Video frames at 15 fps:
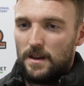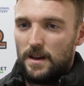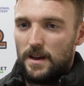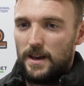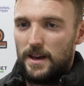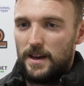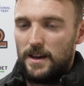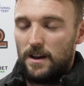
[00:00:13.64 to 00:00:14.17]

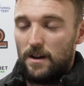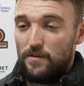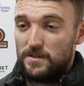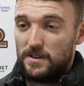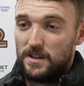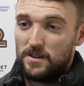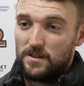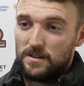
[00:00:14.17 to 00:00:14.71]

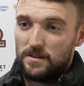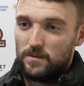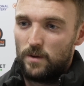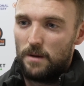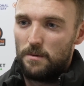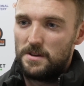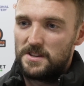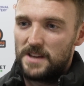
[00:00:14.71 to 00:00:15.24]
Obviously, it's
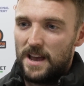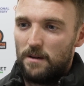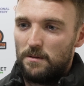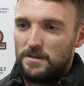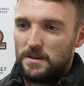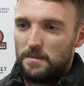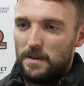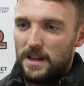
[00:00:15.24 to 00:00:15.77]
where we set
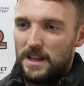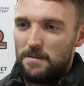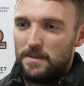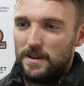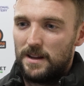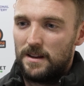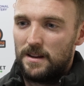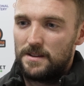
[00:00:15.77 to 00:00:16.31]
out to be at the
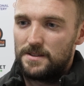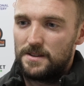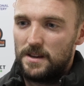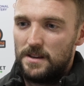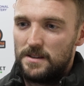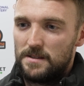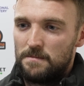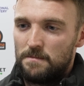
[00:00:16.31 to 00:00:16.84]
beginning of the
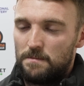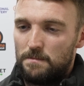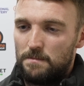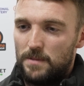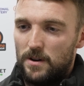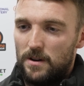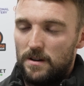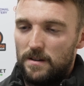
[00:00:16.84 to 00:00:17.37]
season,
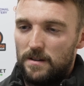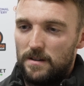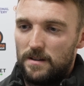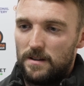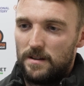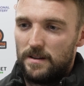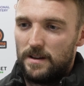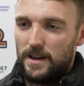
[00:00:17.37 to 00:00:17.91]
but
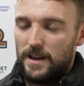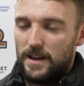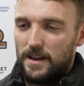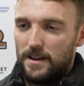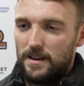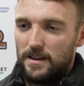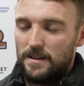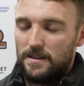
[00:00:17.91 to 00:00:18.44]

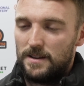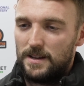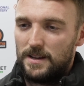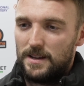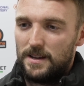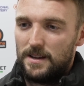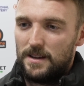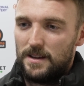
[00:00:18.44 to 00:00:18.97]
we're
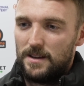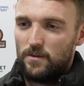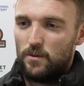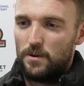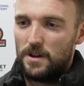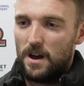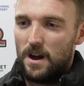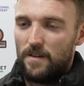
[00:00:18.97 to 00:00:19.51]

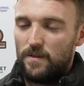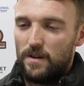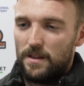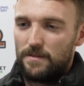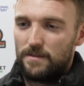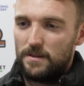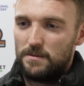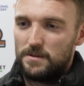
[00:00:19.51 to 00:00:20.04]
only halfway
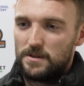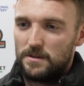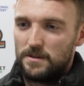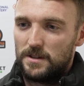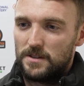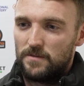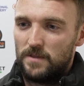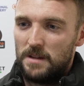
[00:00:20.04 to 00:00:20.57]
through, so it
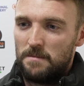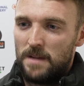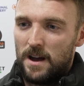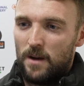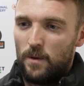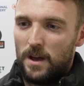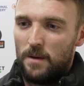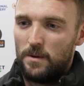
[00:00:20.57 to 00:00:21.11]
doesn't really
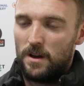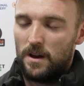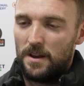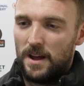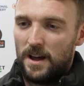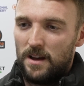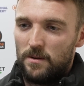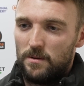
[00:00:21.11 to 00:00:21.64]
matter where we are
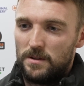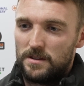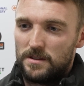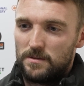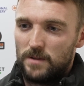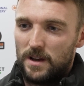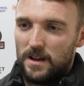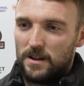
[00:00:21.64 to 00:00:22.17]
now.
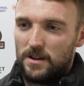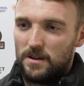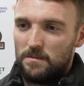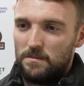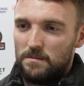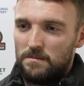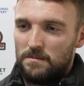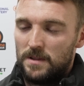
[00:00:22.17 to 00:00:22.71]
It's where
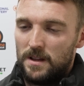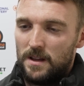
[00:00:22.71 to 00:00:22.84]
come